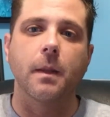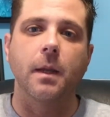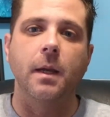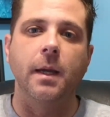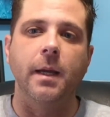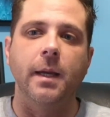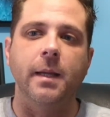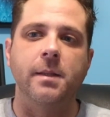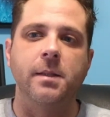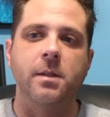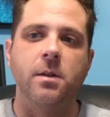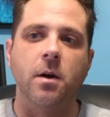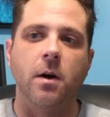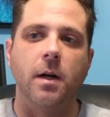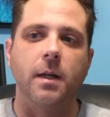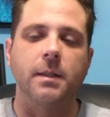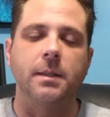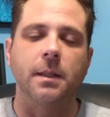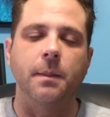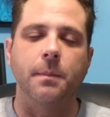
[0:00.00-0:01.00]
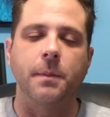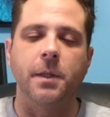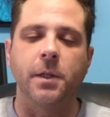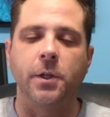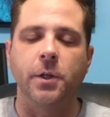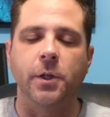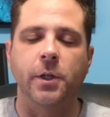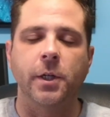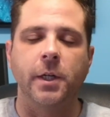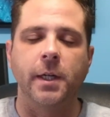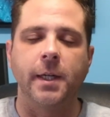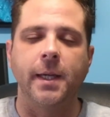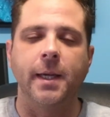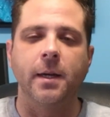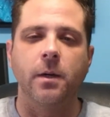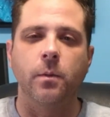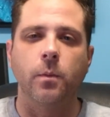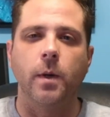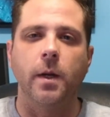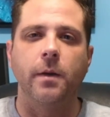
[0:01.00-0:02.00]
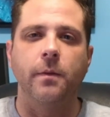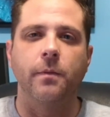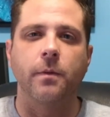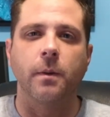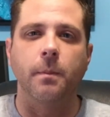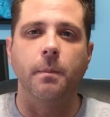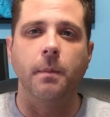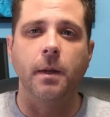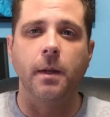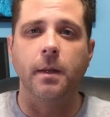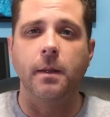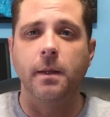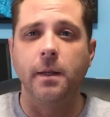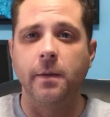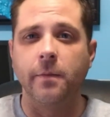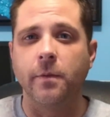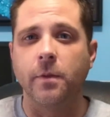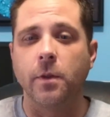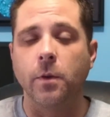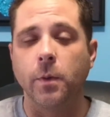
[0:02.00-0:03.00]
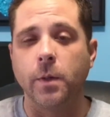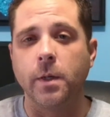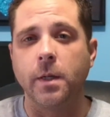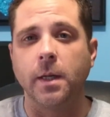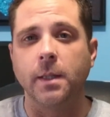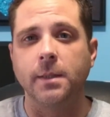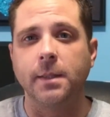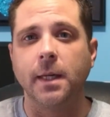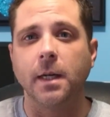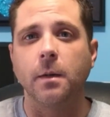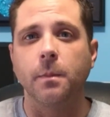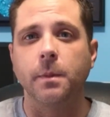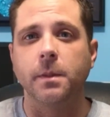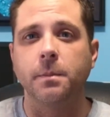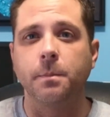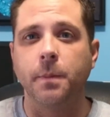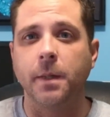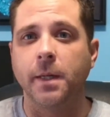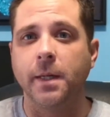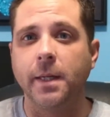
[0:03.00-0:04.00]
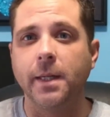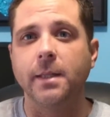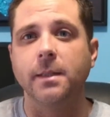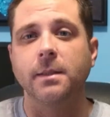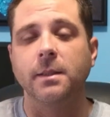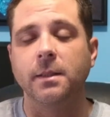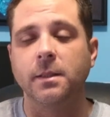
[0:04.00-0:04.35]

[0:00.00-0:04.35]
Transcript: It's not something you're going to get away from, even though it does help, but it is.